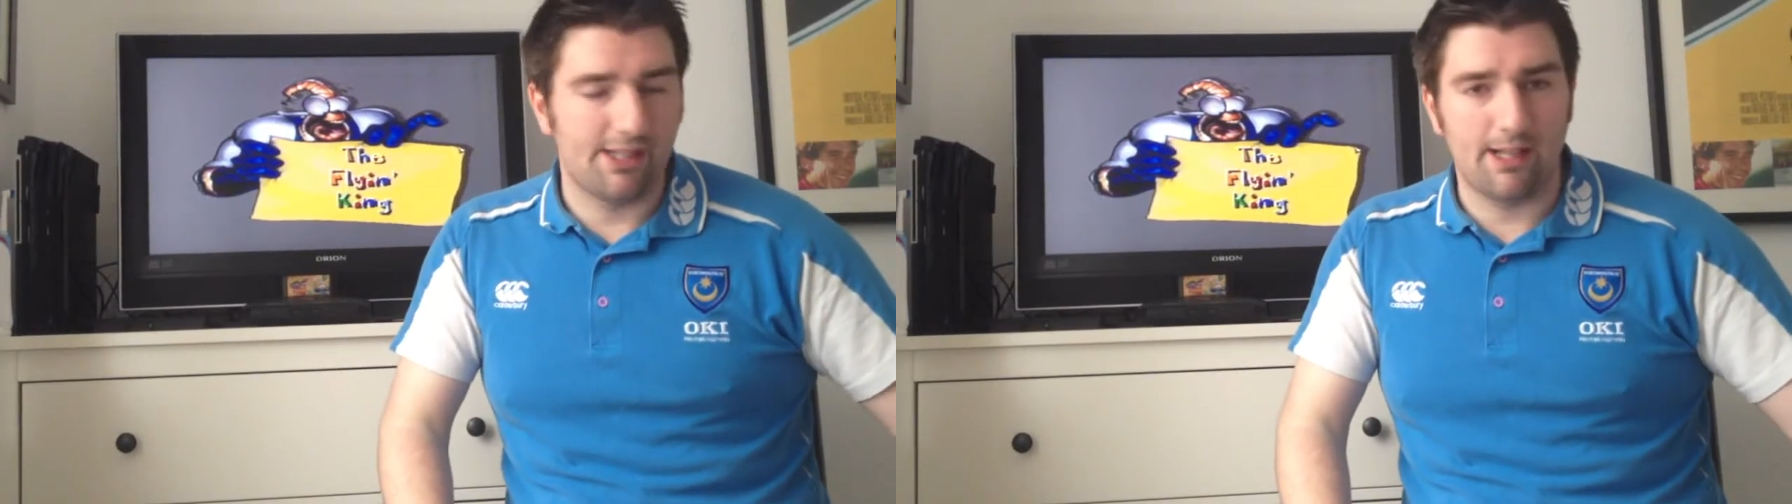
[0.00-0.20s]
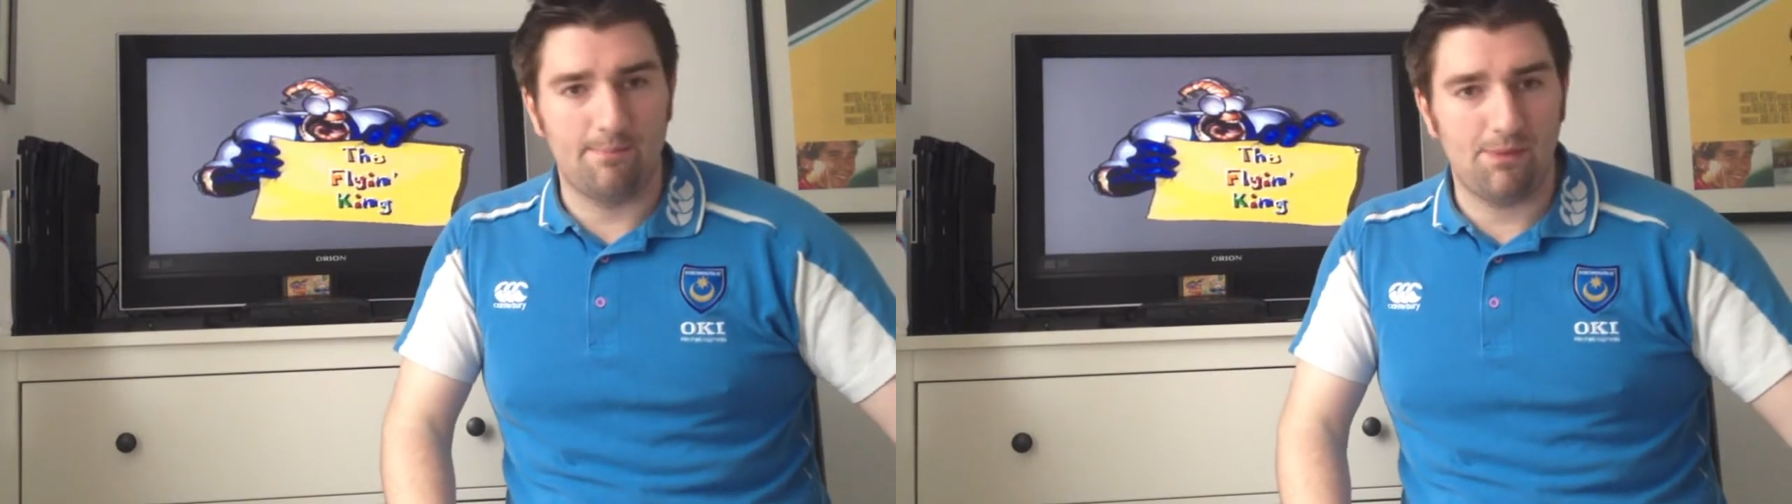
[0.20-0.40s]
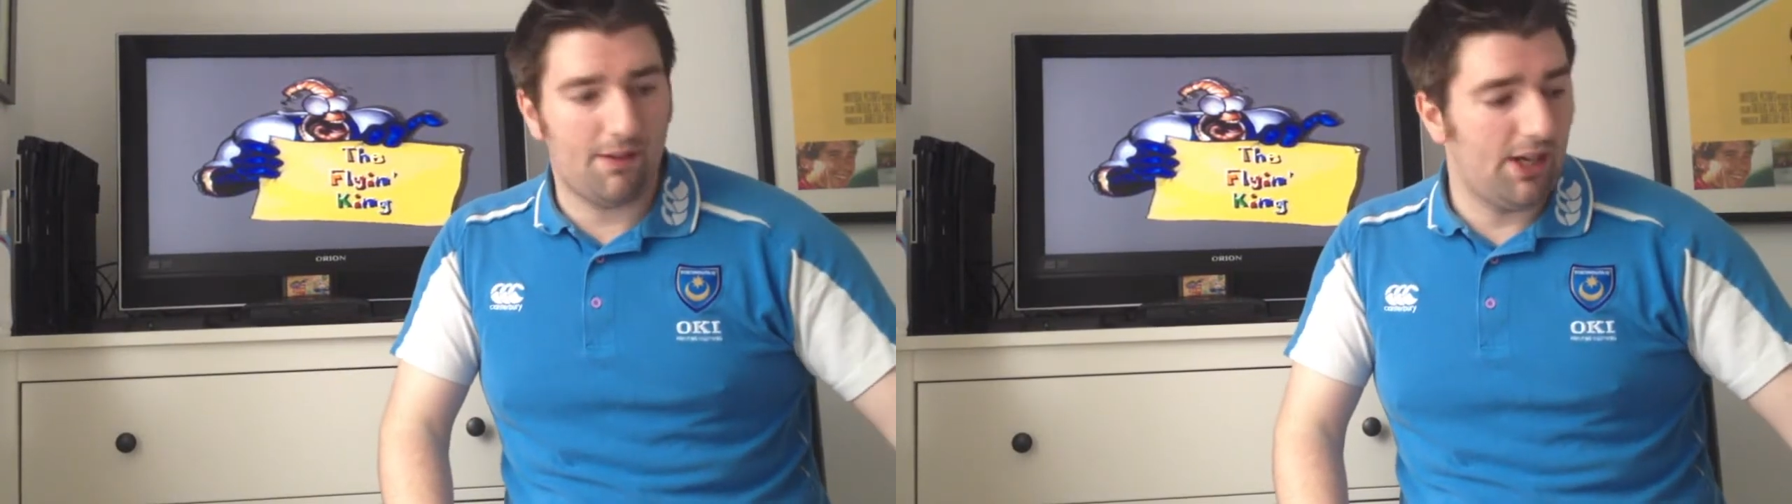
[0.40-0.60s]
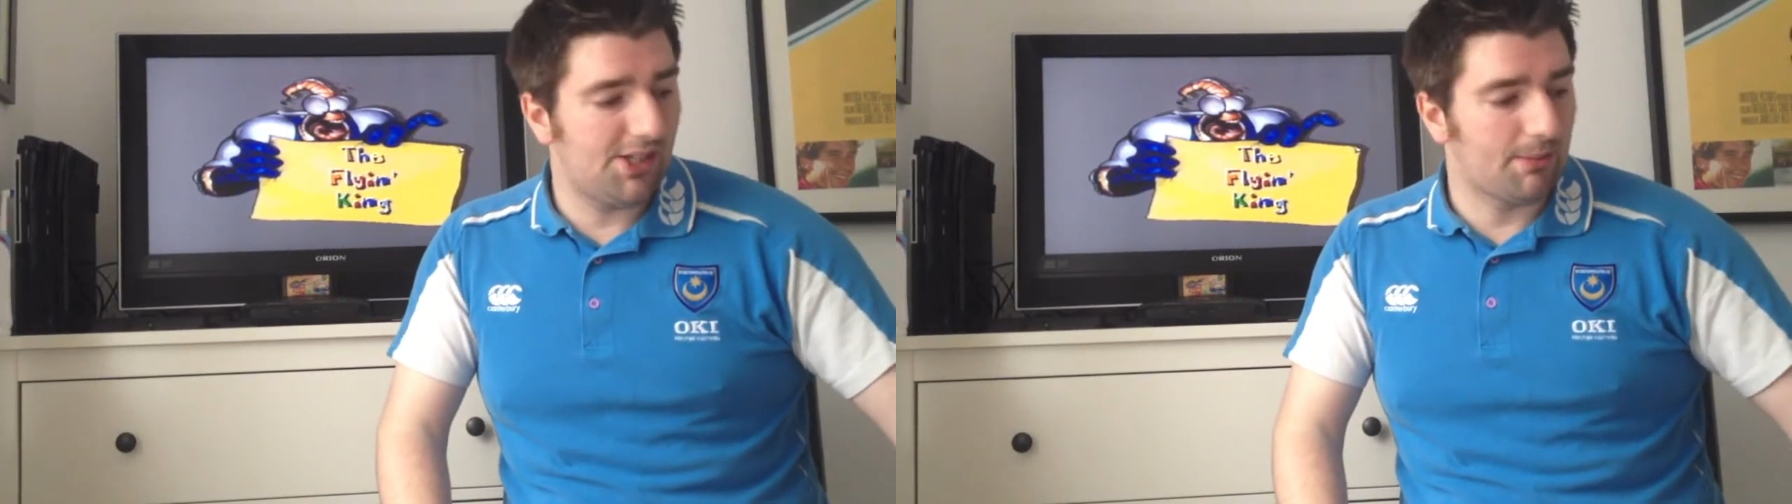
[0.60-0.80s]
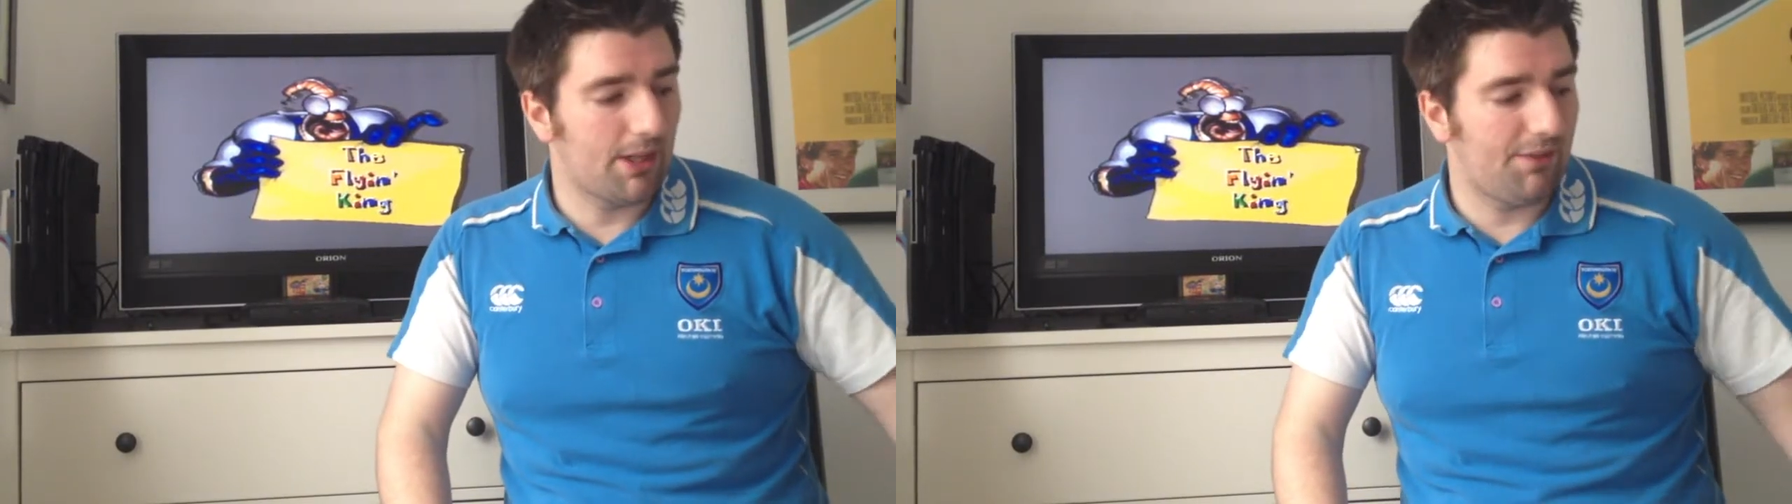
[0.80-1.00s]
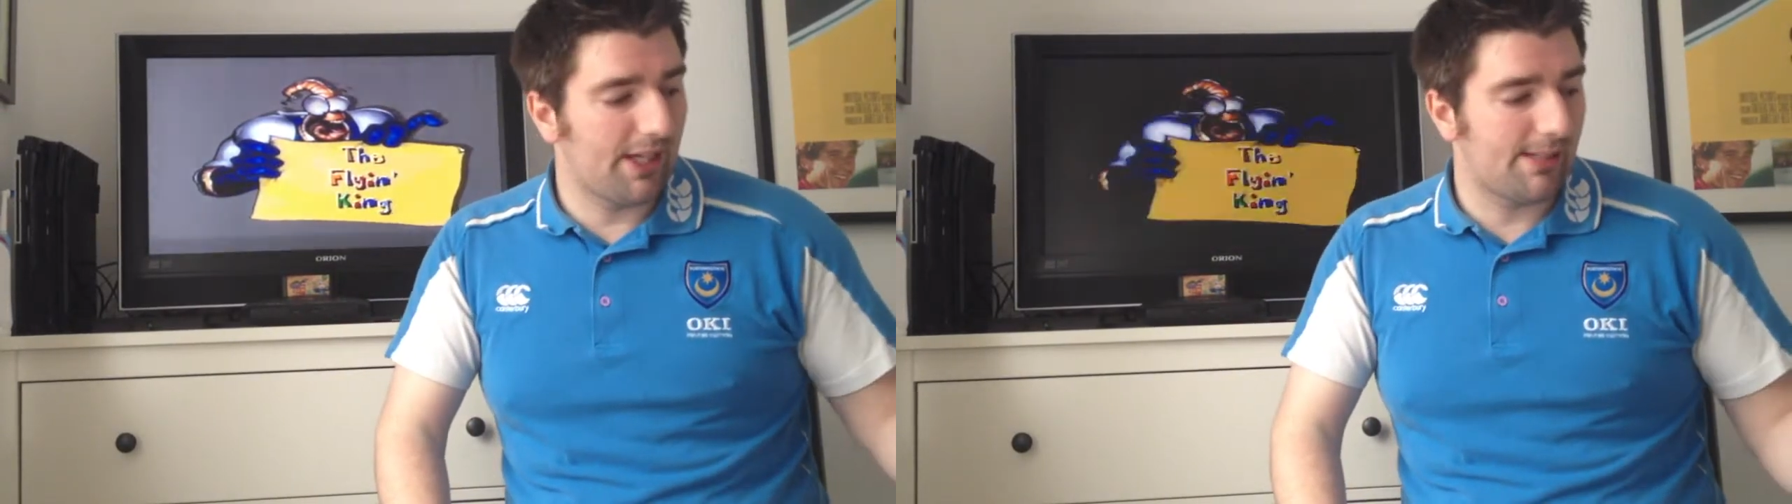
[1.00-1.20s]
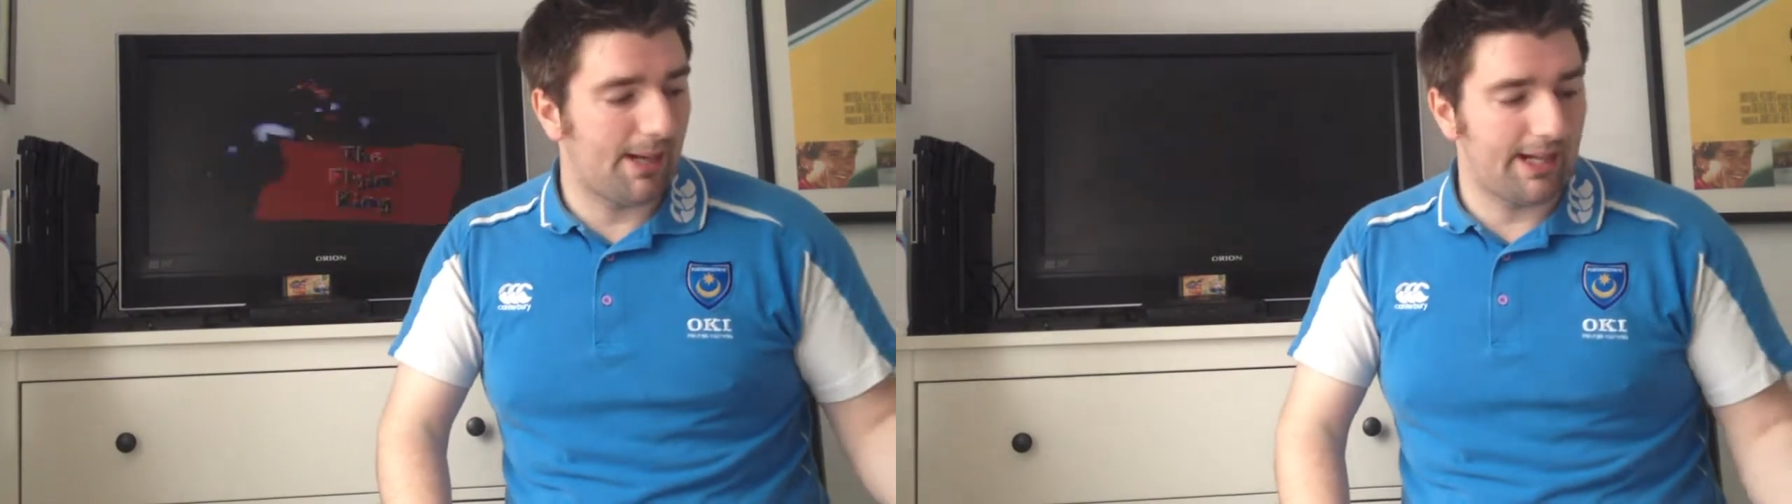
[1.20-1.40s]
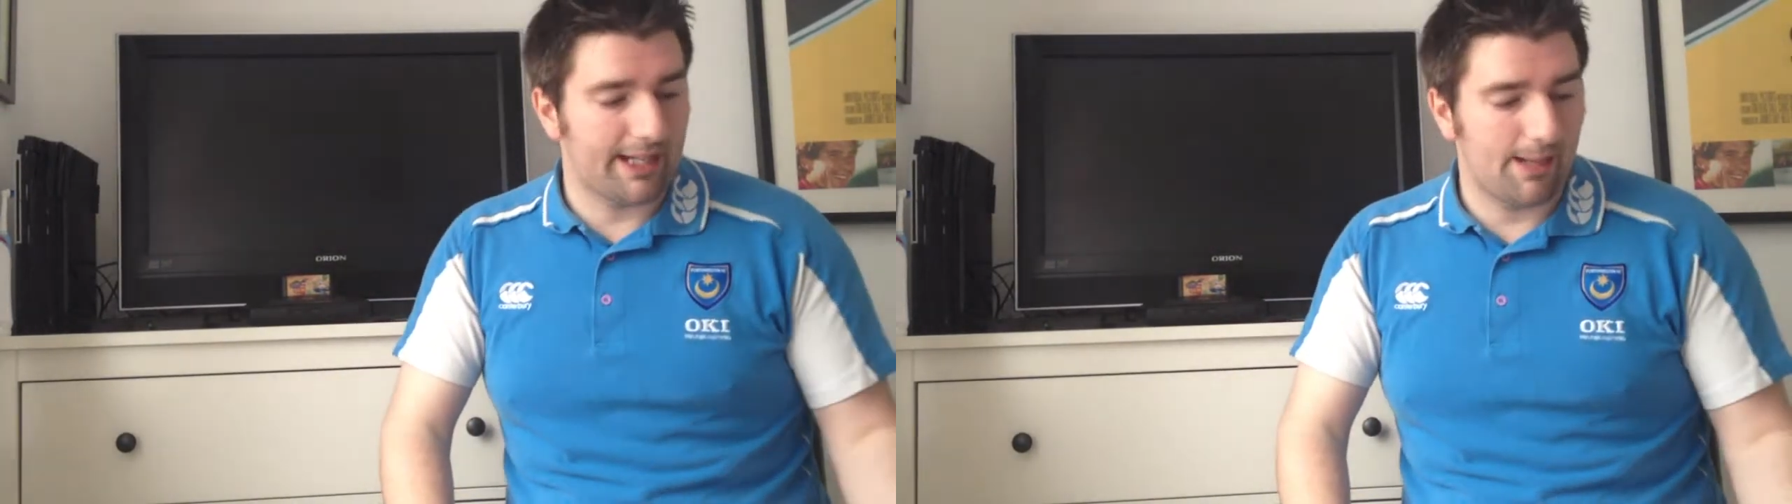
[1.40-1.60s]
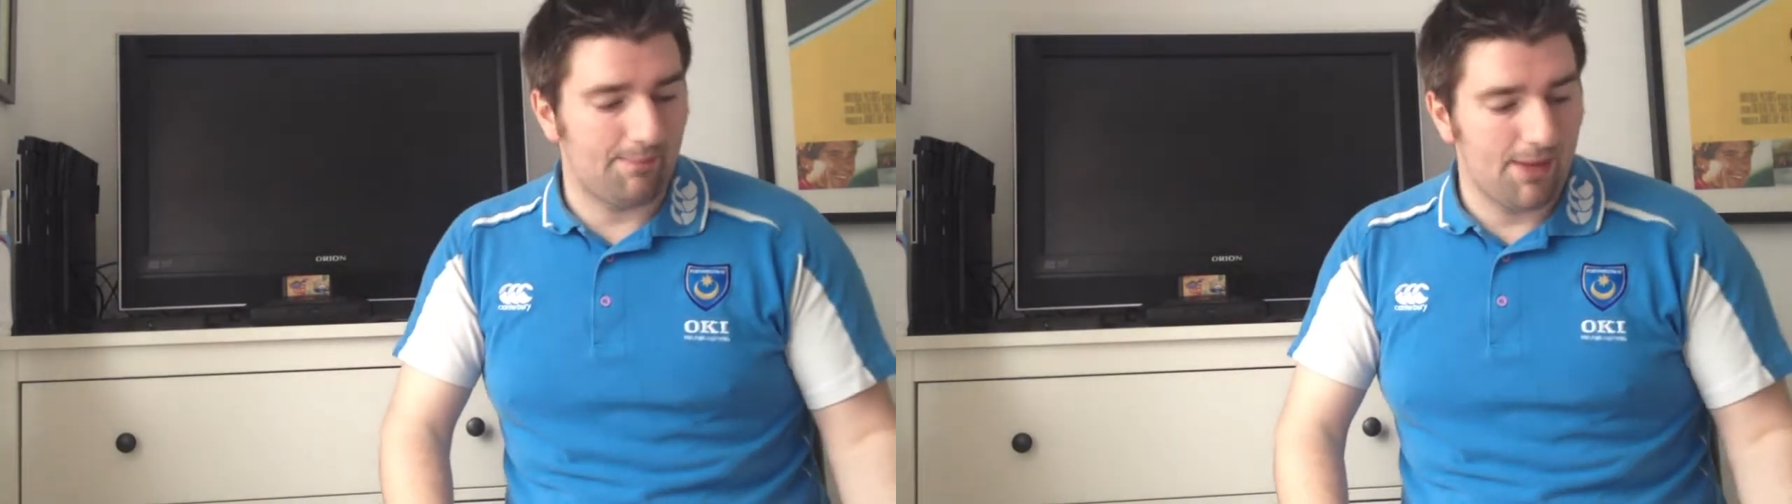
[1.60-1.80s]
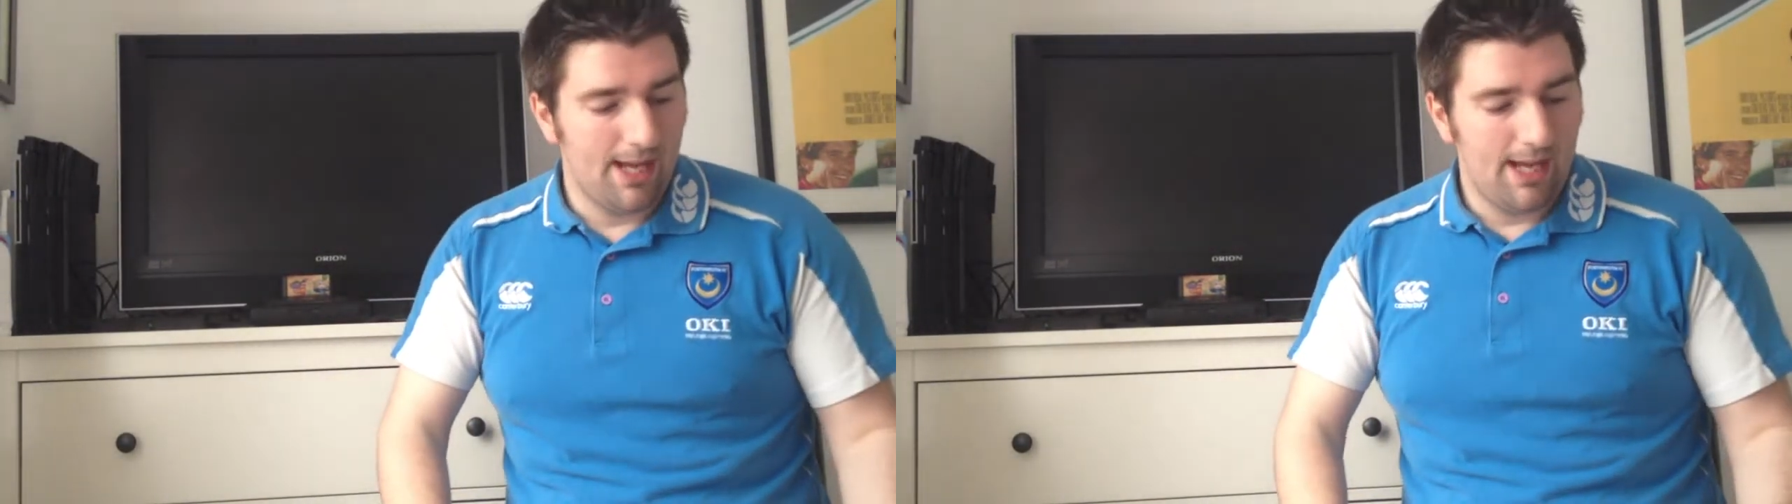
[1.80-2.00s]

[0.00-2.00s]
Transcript: and I've heard some good things about it again,